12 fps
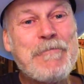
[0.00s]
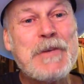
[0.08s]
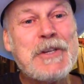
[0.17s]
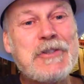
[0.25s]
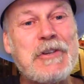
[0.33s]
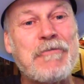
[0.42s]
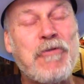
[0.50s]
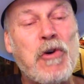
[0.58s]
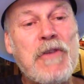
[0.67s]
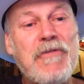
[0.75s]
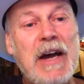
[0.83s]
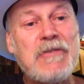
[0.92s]
seven minutes and
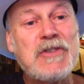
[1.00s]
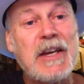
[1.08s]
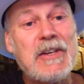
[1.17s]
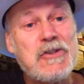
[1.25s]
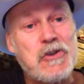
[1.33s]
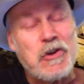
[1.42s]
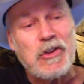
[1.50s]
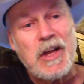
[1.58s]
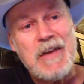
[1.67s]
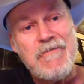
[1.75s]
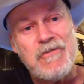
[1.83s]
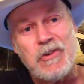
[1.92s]
45 seconds of your
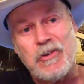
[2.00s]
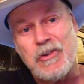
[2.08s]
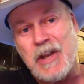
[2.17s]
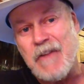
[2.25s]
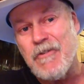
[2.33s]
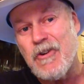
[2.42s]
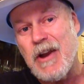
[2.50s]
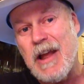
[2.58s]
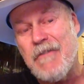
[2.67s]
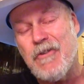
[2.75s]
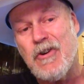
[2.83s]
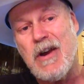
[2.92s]
life you'll never,
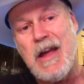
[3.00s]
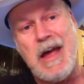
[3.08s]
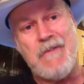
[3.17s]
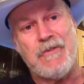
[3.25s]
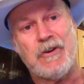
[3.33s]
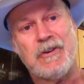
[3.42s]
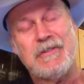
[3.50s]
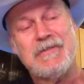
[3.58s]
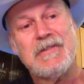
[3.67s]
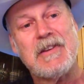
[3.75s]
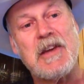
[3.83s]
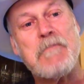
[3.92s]
ever, ever
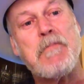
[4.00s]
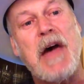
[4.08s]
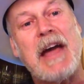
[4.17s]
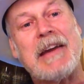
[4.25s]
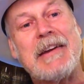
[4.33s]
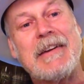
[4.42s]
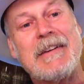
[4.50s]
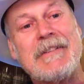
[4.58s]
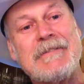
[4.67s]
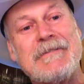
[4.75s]
get back.